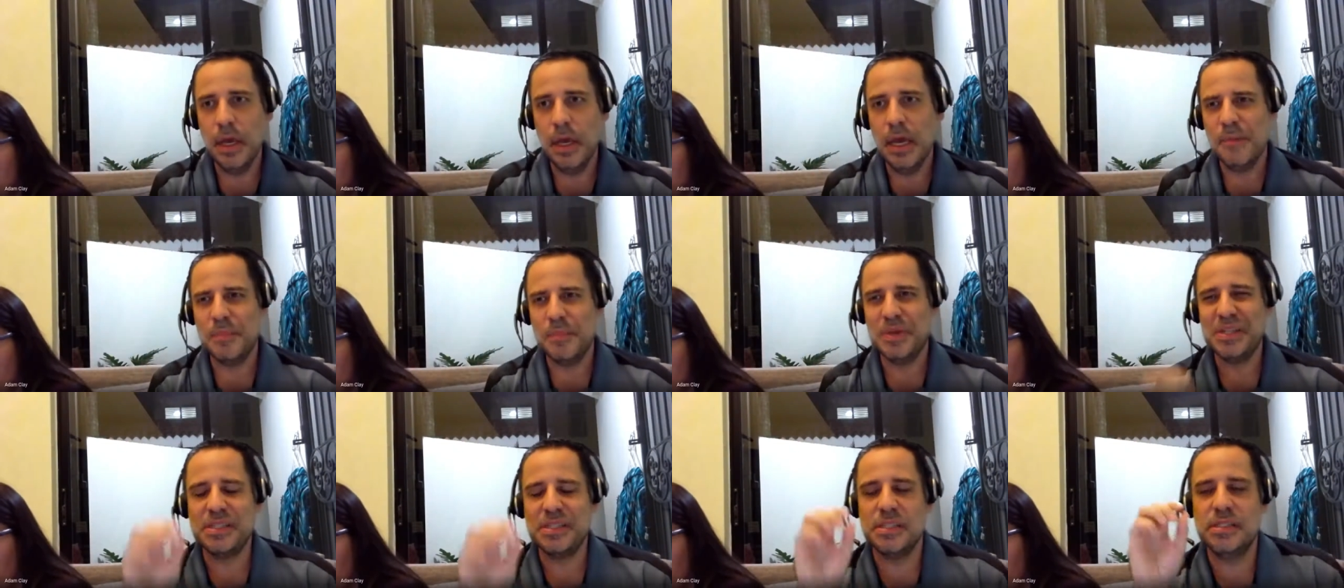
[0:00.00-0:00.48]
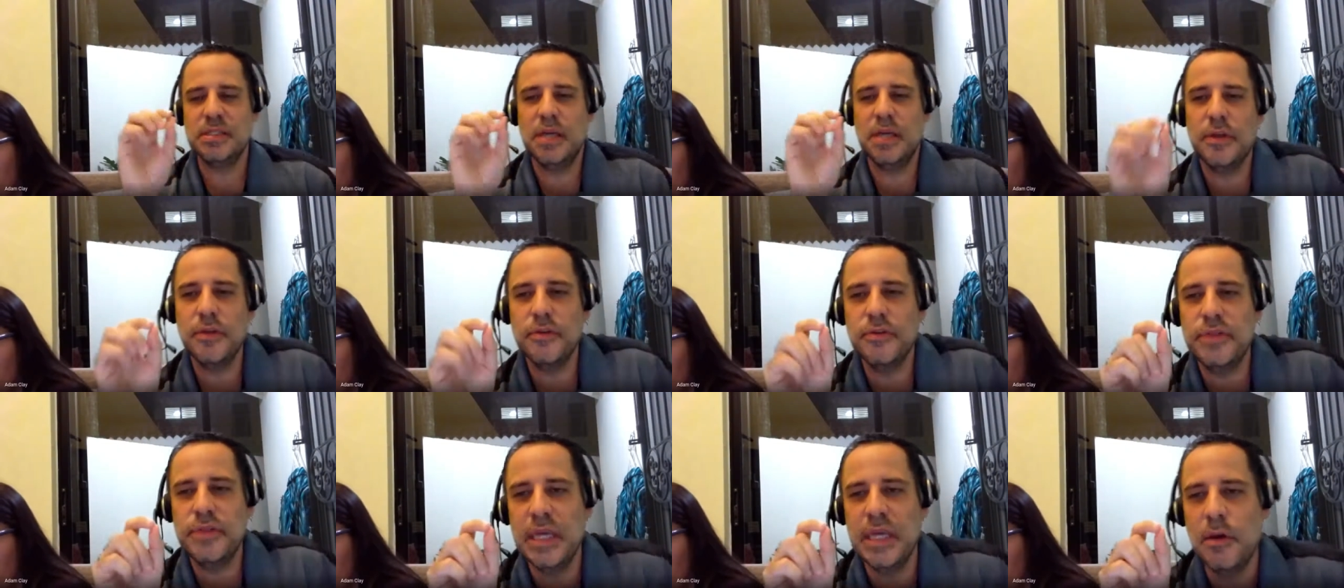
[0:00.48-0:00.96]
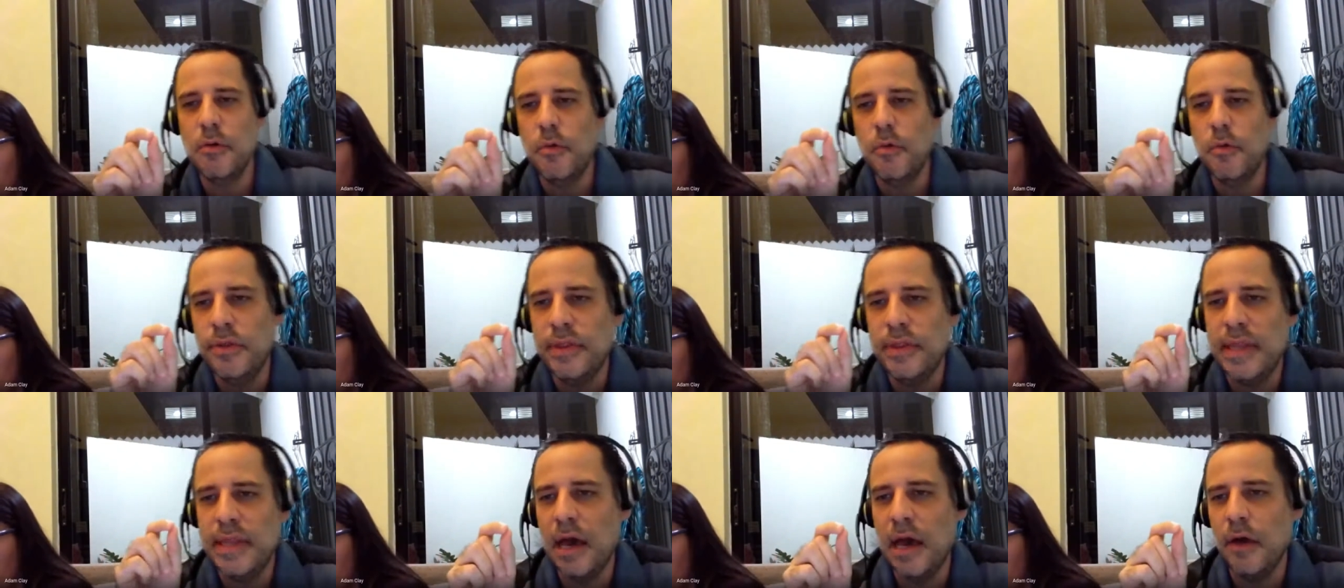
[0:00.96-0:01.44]
But it's another thing
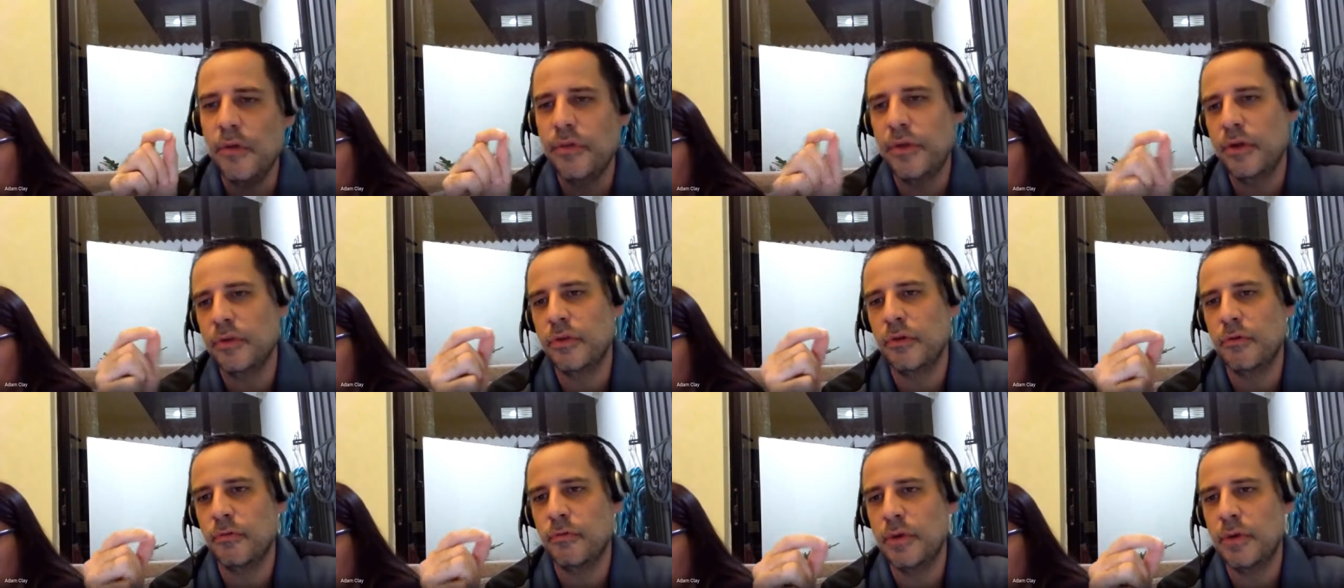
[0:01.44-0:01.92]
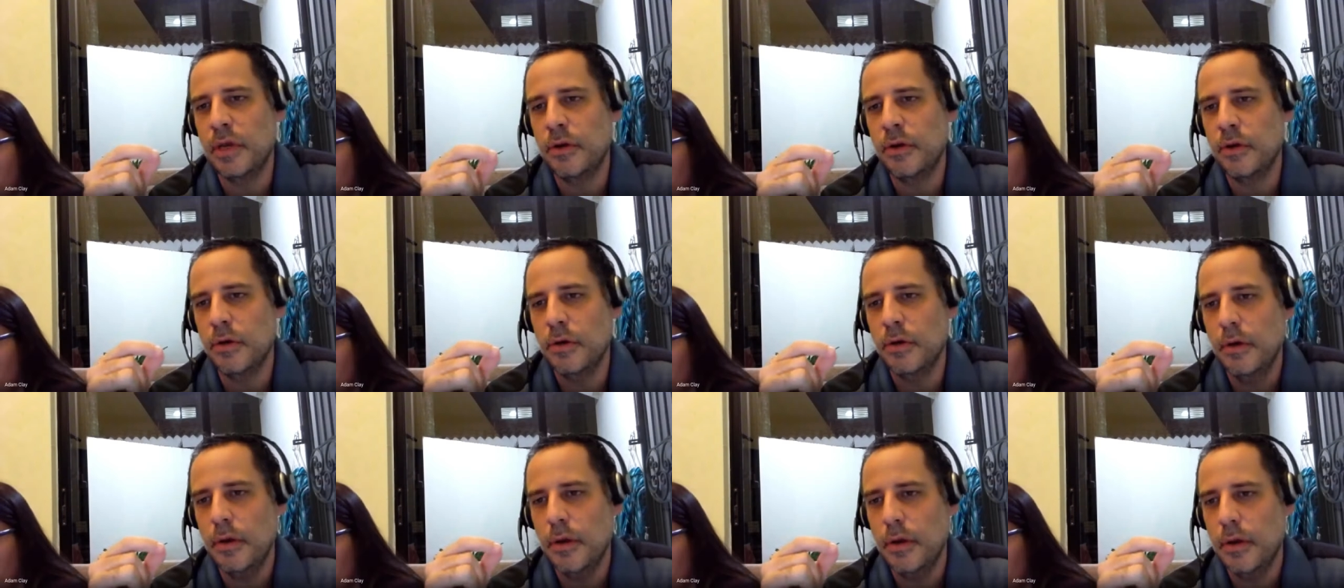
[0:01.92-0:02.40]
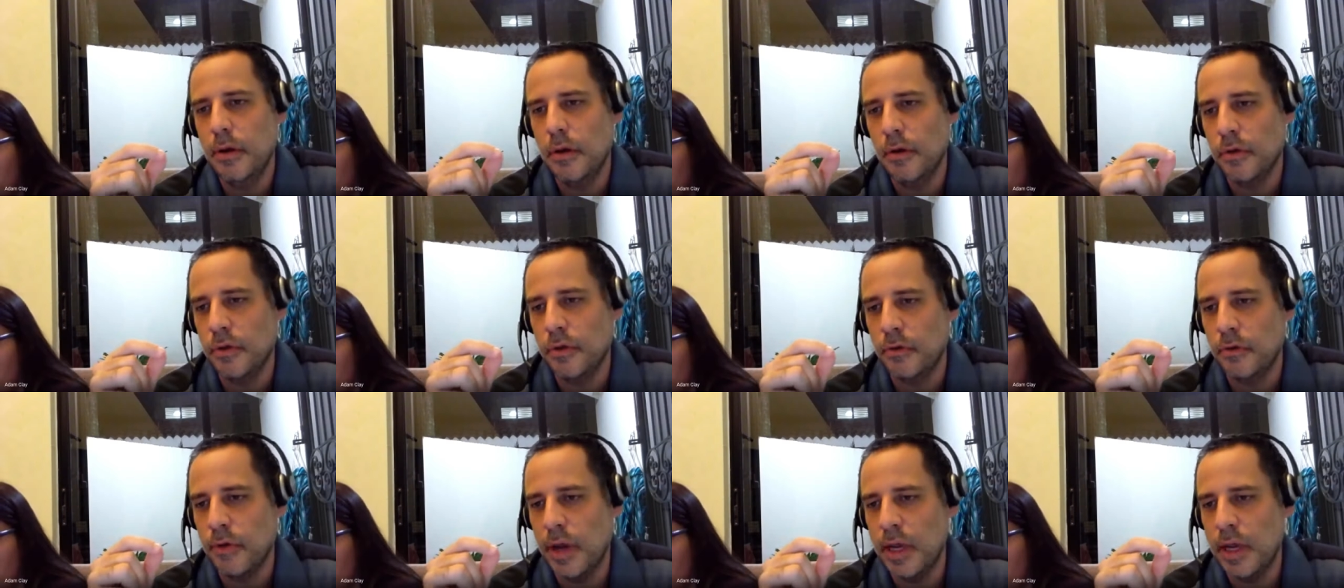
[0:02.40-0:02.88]
when now they're the reader or
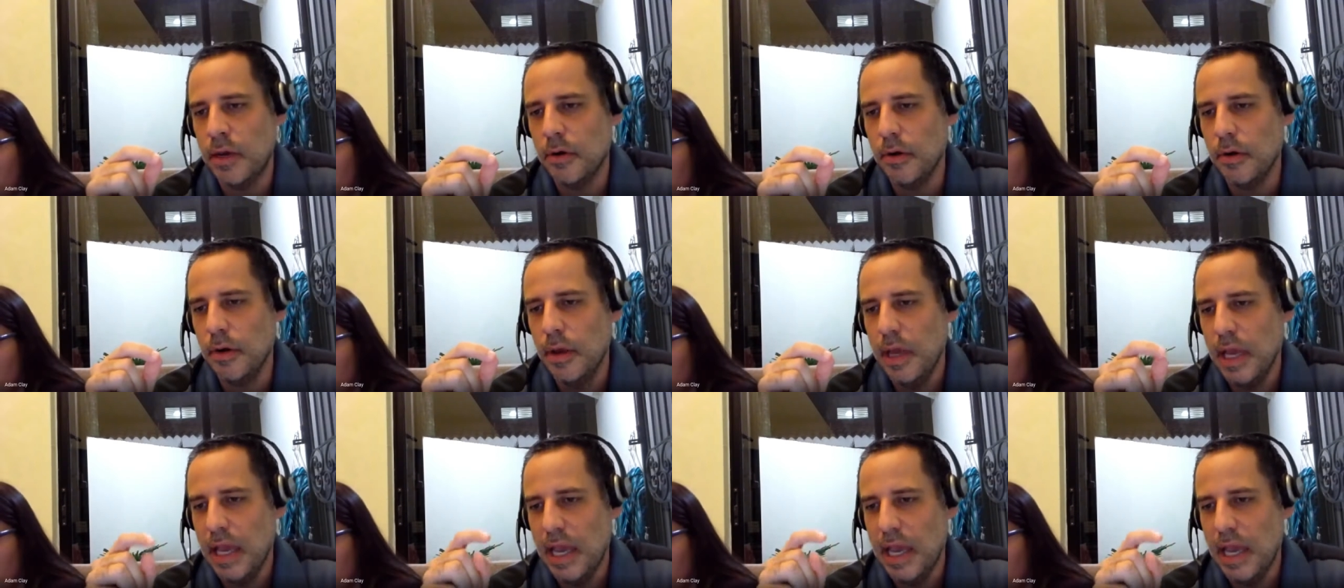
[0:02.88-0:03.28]
the grader,